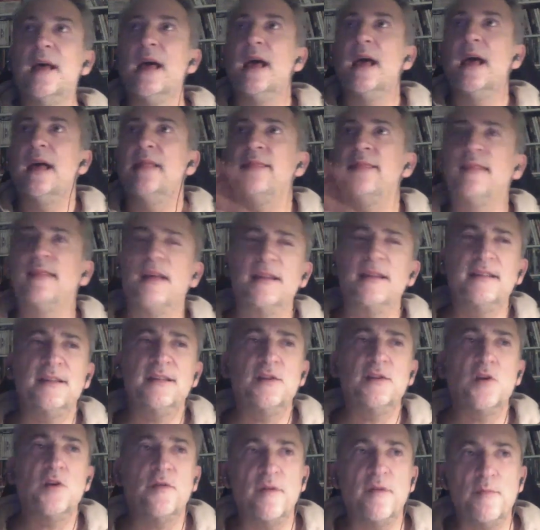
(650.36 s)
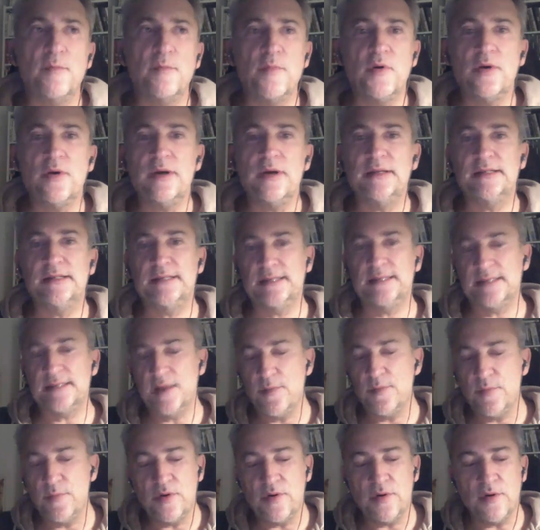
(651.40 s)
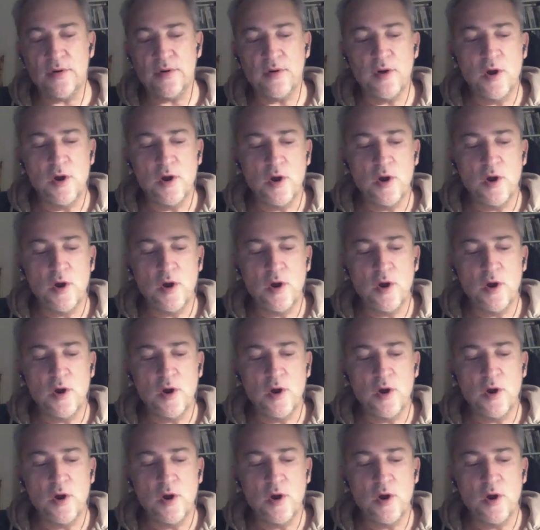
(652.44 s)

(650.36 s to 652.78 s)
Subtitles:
and then in November and December,